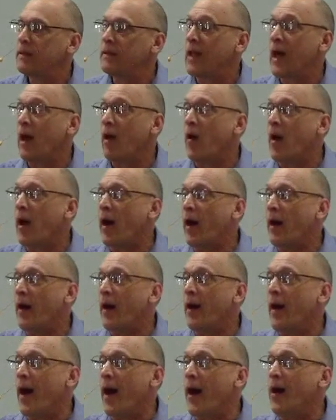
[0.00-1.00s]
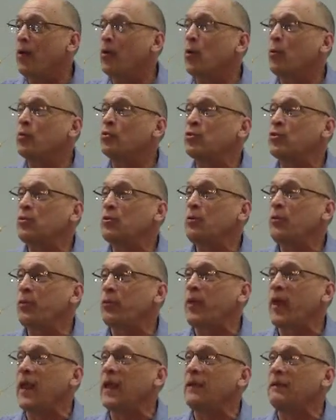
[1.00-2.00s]
Now, I don't know what you
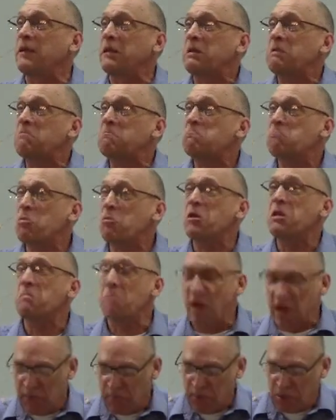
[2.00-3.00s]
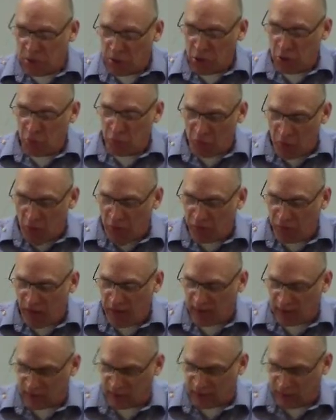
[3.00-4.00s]
think. Moody might have been a little rough
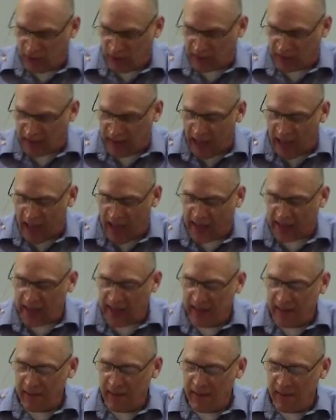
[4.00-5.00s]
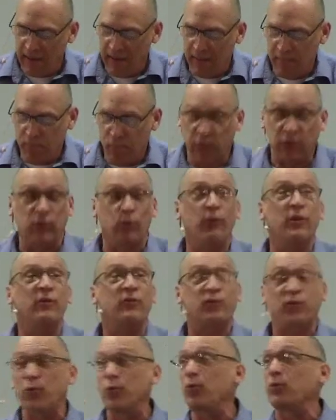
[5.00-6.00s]
on this young guy, but there
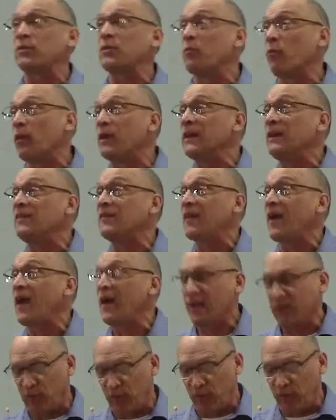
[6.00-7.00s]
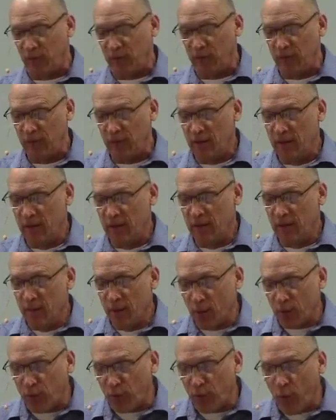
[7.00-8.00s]
is truth in what he says.
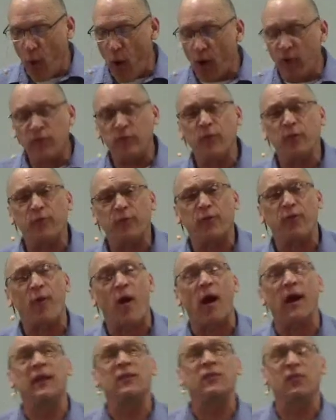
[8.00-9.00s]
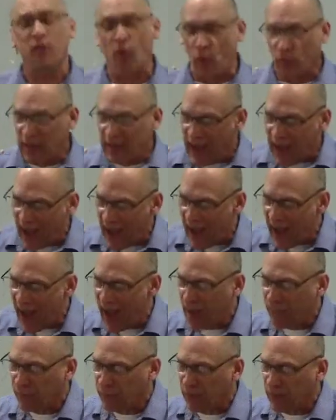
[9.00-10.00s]
The cross of Christ is only
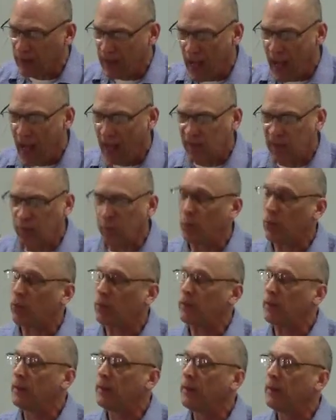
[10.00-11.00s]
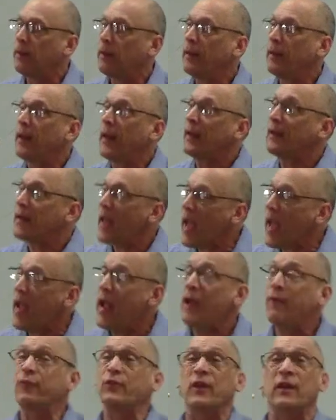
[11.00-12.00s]
half the gospel, and
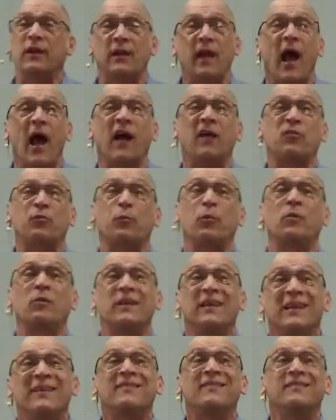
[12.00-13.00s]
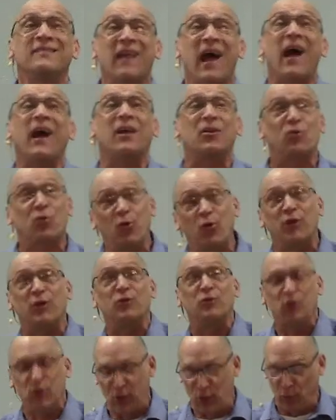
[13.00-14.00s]
half the gospel is not
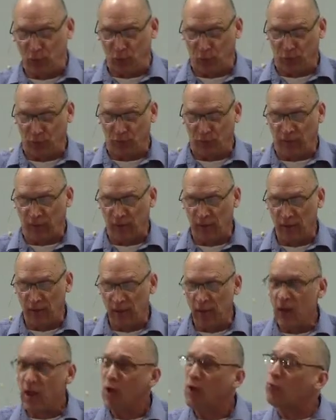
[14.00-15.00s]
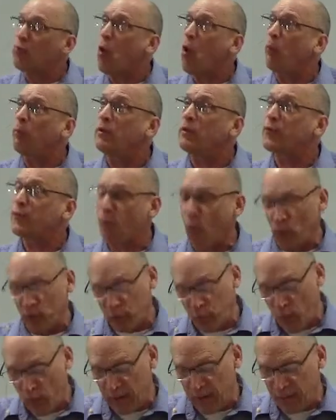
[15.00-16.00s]
good news. Romans
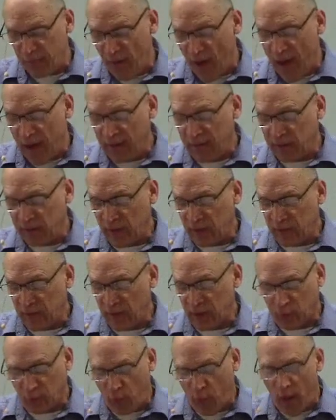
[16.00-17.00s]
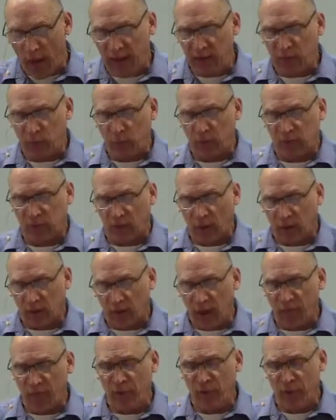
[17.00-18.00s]
4.25 says that Christ was
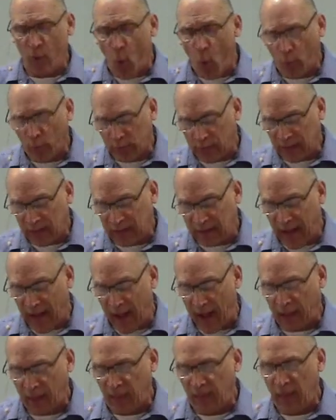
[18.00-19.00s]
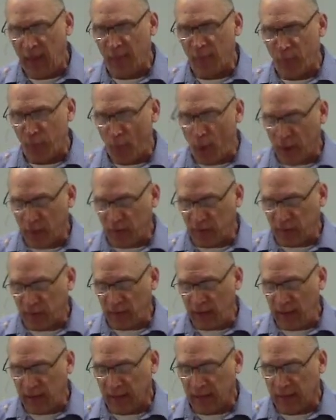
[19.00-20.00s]
delivered over to death for our
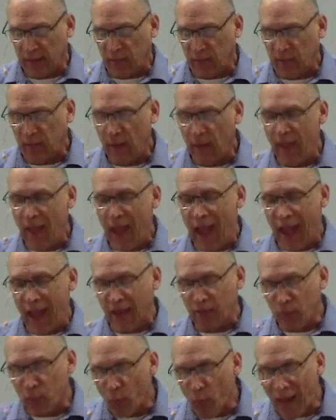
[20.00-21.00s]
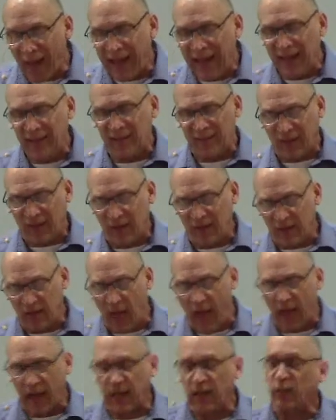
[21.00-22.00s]
sins and raised to
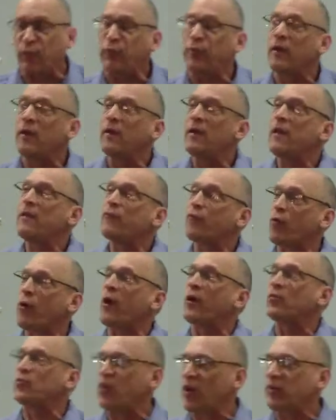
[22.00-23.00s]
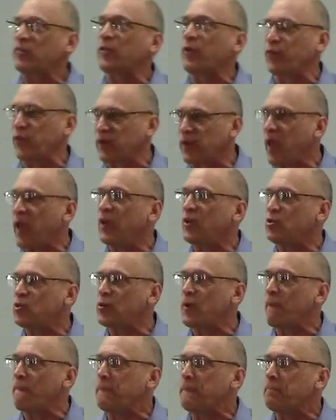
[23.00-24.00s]
life for our
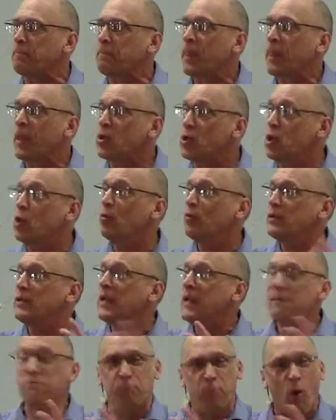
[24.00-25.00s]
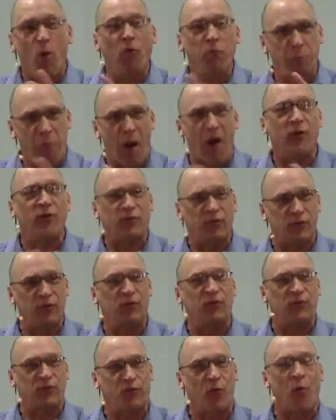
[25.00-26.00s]
justification. You need both parts of
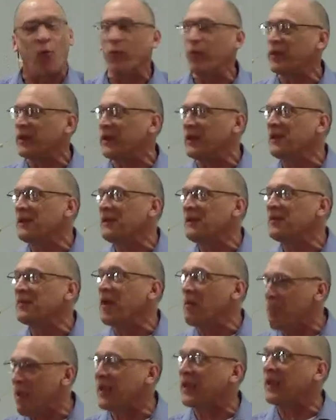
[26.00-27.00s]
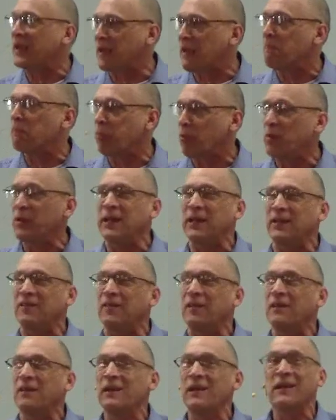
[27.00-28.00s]
the story to make it complete,
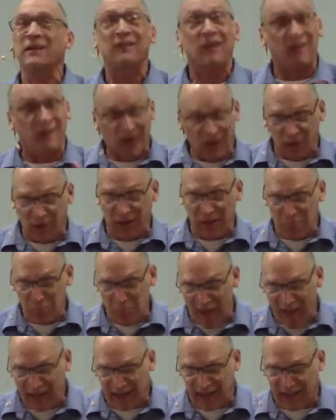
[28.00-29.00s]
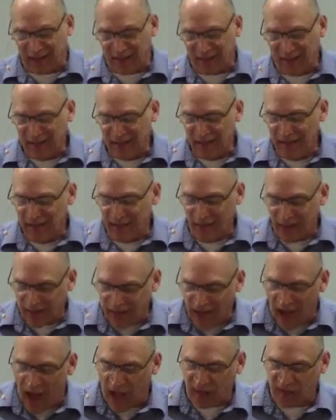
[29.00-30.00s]
to really make it
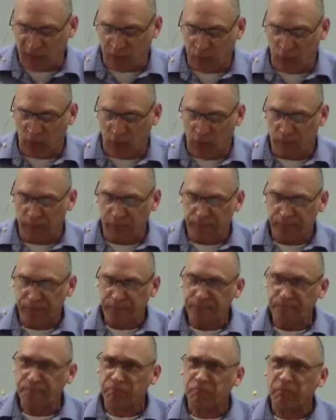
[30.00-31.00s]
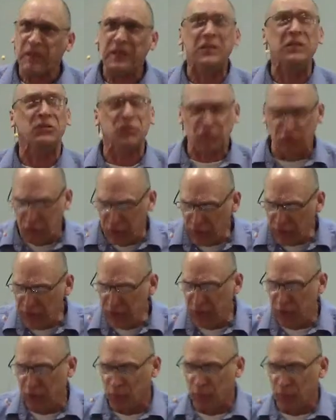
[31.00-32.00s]
the gospel. It's
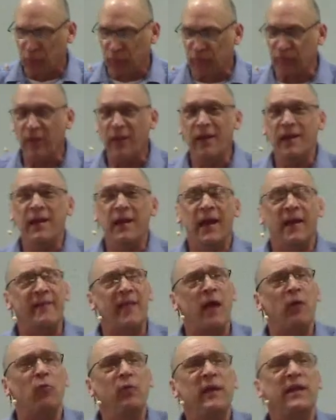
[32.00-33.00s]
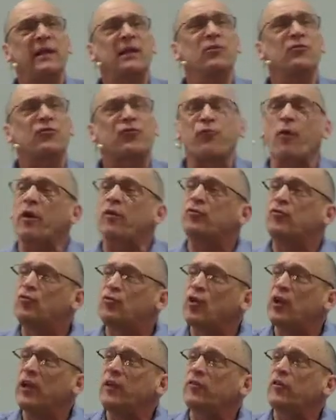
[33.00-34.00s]
good news in that we can
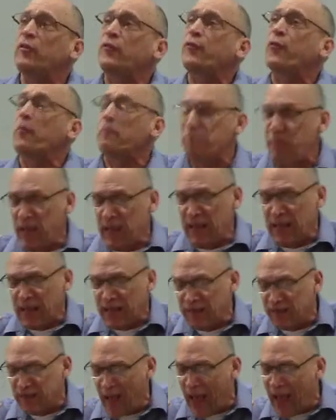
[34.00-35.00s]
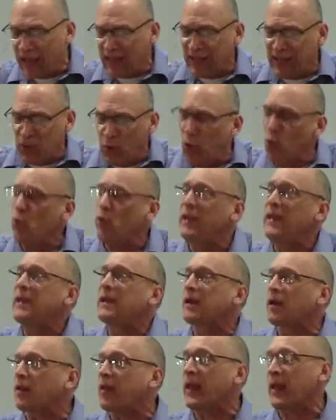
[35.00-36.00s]
trust Jesus for being exactly who
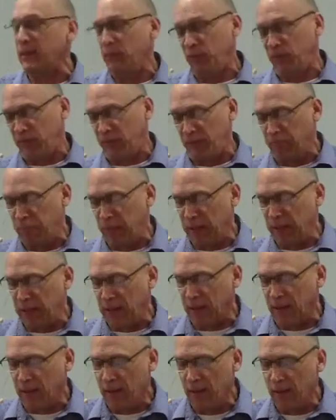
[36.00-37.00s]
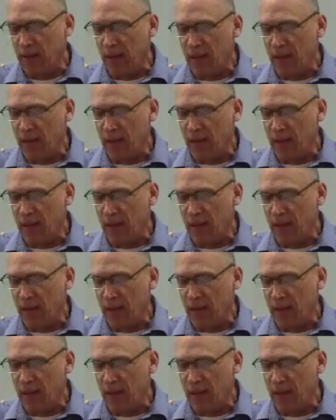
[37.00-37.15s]
he claims to be.